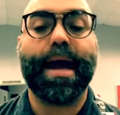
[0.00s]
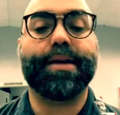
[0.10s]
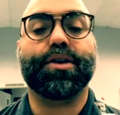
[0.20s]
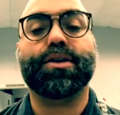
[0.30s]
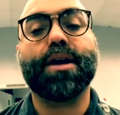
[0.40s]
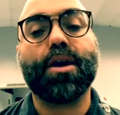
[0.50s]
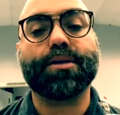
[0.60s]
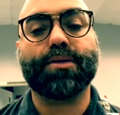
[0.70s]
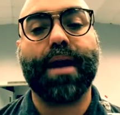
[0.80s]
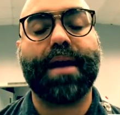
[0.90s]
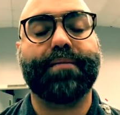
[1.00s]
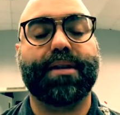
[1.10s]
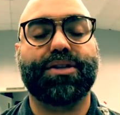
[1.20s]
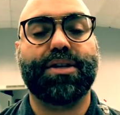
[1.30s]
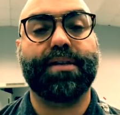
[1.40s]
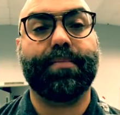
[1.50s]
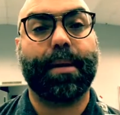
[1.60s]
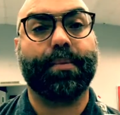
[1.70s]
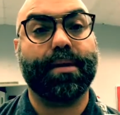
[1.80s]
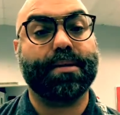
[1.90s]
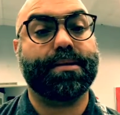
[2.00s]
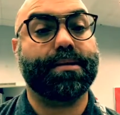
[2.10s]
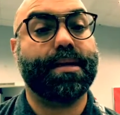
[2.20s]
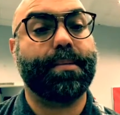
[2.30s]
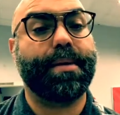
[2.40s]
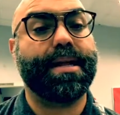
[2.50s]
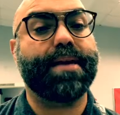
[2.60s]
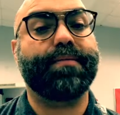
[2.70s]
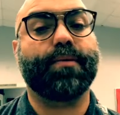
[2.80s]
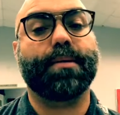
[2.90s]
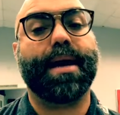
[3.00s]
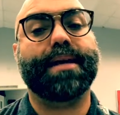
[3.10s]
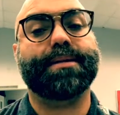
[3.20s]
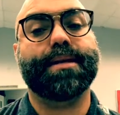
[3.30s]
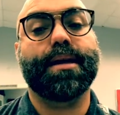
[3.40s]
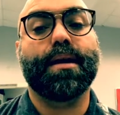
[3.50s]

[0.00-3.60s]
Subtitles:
and you're going to also have a sheet of paper that's in the PDF format